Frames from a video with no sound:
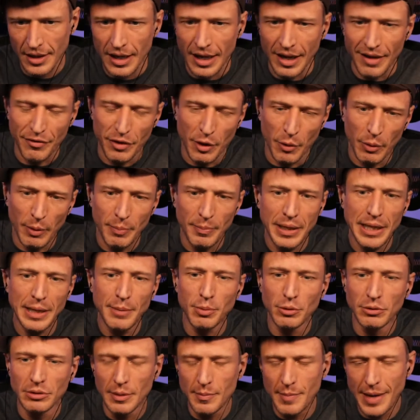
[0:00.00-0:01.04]
If there were
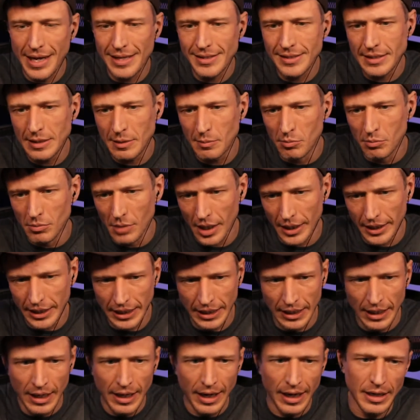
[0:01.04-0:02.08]
people amassing
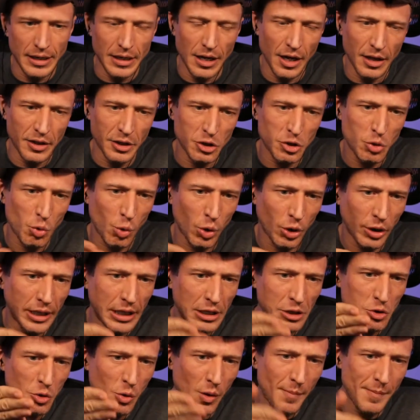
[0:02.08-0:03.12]
money and others
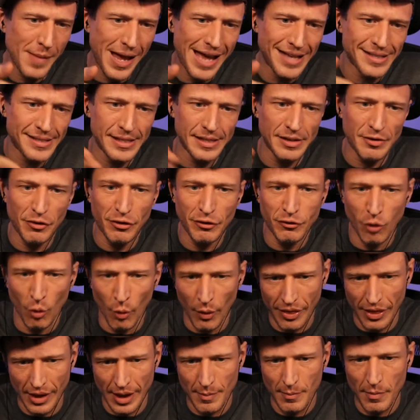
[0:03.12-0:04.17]
working to amass it
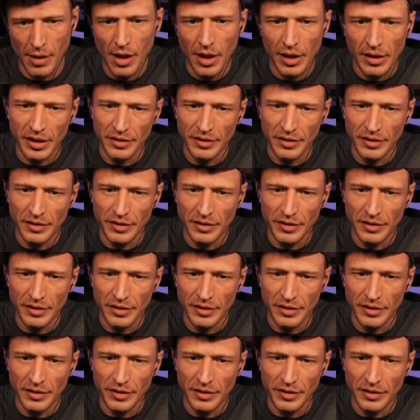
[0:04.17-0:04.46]
for them,